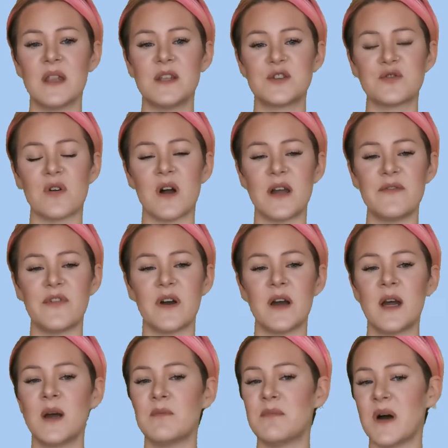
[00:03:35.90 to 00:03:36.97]
The
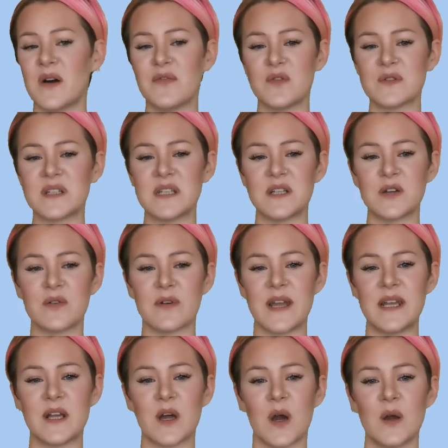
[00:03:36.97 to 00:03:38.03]
driver, muffled in a
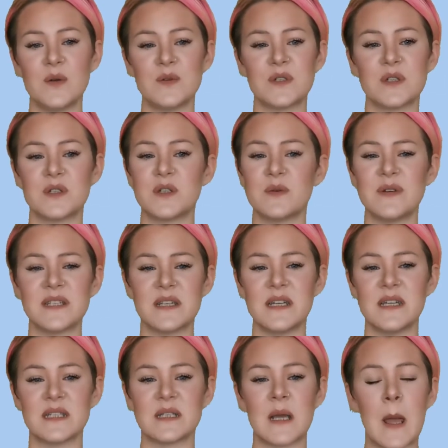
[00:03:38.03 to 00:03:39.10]
great coat to his
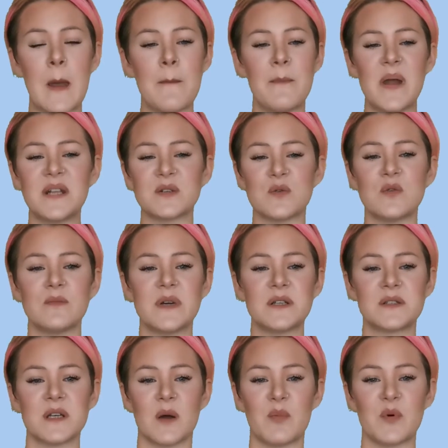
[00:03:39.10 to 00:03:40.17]
ears, bent
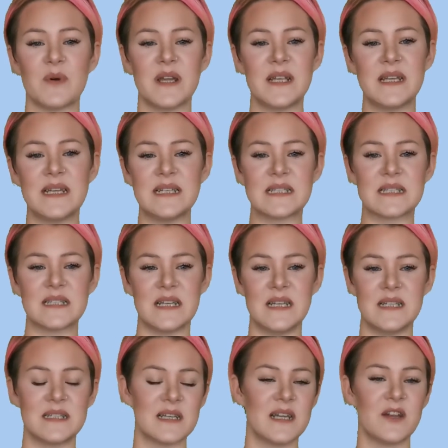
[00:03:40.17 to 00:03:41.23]
almost double in his
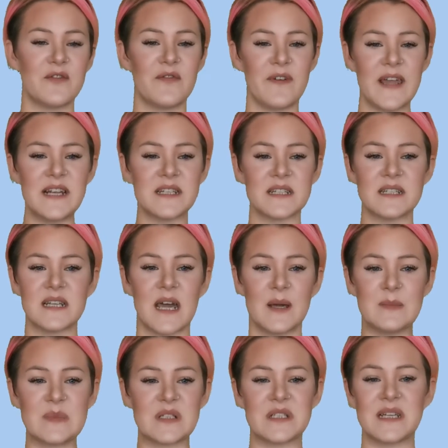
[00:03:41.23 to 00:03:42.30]
seat in a faint
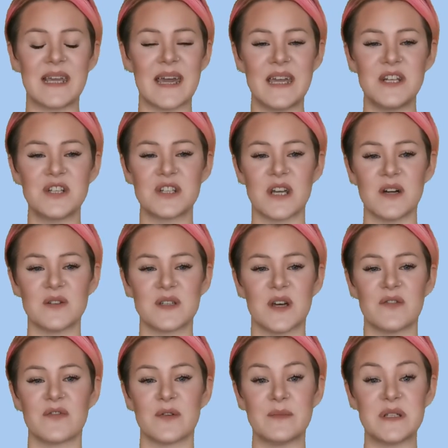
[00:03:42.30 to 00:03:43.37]
attempt to gain
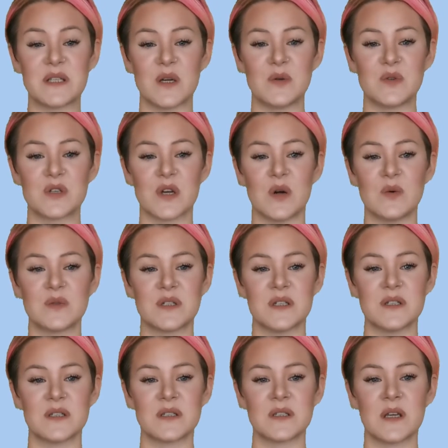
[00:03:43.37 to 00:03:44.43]
shelter from his own
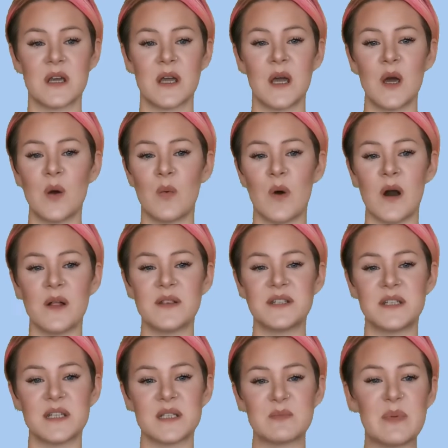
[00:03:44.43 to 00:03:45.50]
shoulders, while the
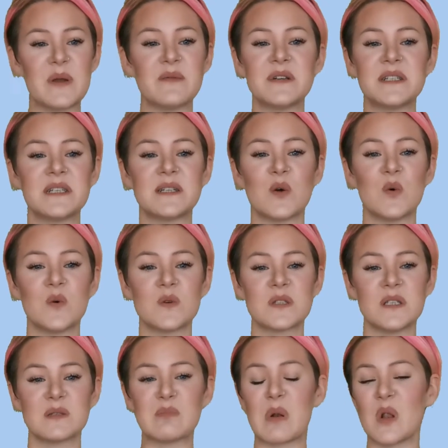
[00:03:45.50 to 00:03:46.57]
dispirited
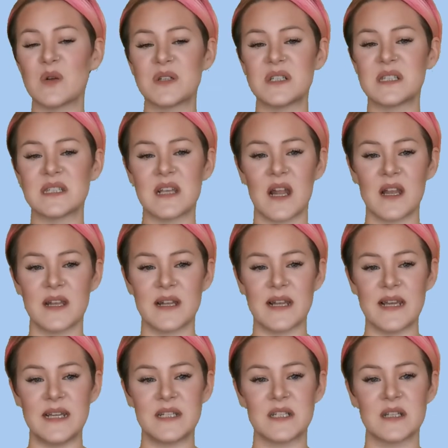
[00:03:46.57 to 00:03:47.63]
horses plodded
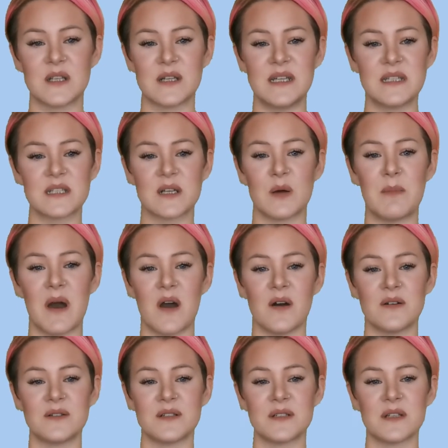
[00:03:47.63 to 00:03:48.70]
sullenly to his
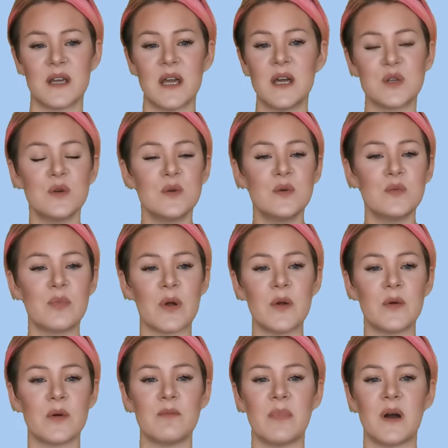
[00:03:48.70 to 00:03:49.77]
command, too
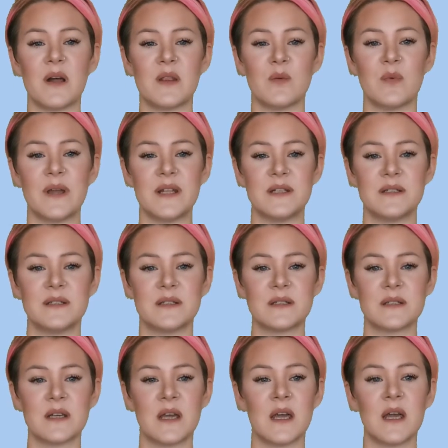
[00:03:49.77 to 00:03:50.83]
broken by the wind